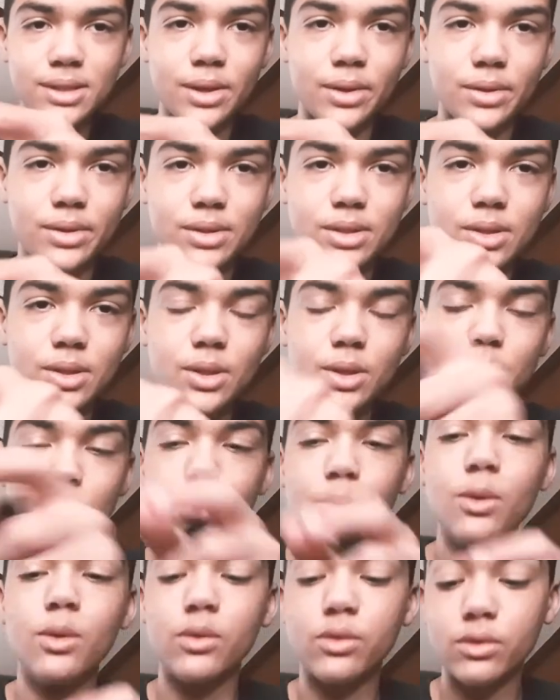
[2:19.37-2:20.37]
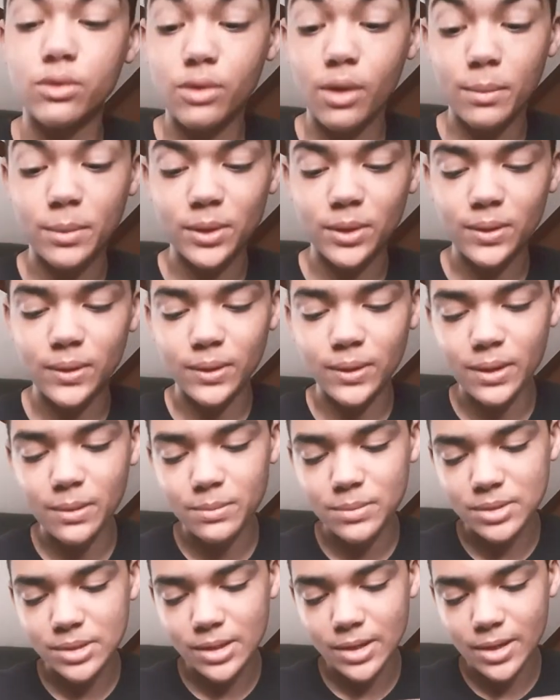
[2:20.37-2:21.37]
There's two rubber
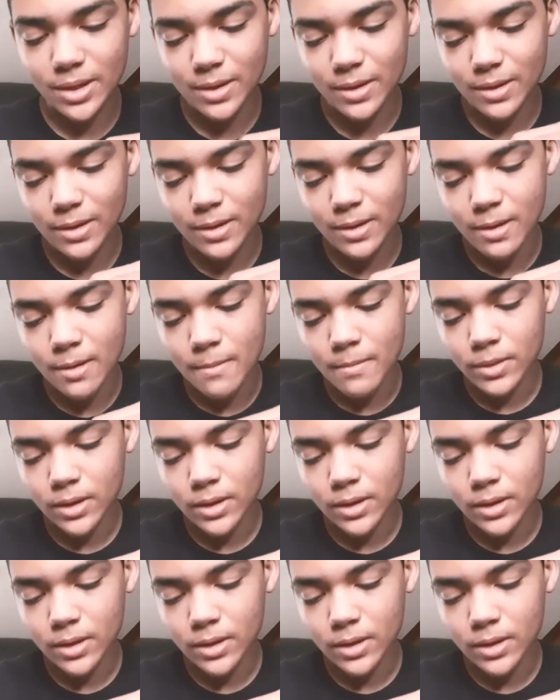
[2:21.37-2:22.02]
lips here.